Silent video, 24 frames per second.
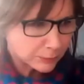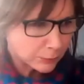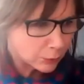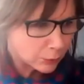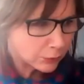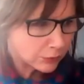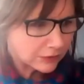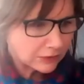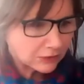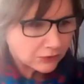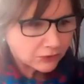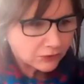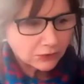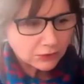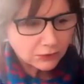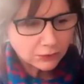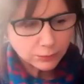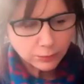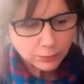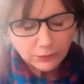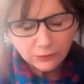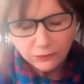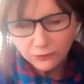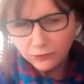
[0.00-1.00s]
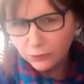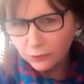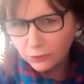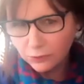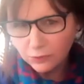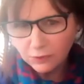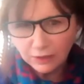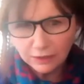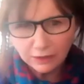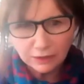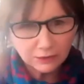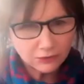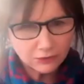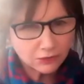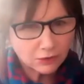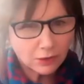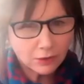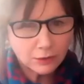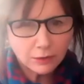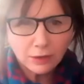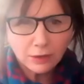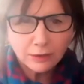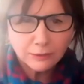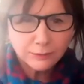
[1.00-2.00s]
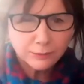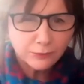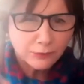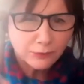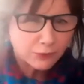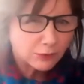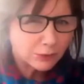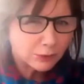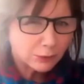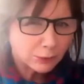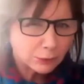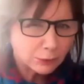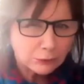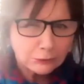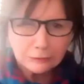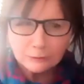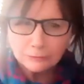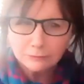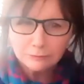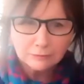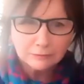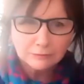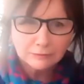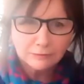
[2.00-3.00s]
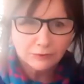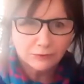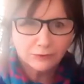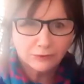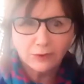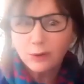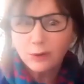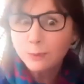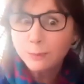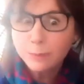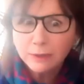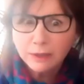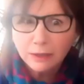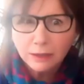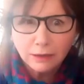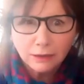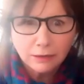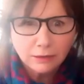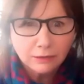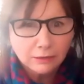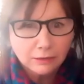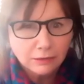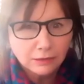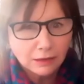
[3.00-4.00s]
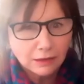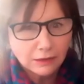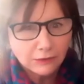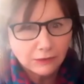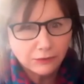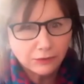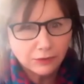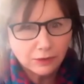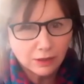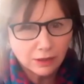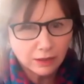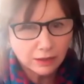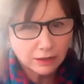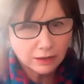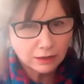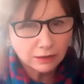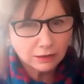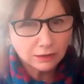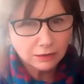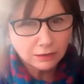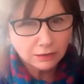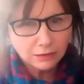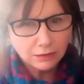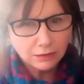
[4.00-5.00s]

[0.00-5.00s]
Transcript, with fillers: more issues with food allergy, uh, food phobia, if you like.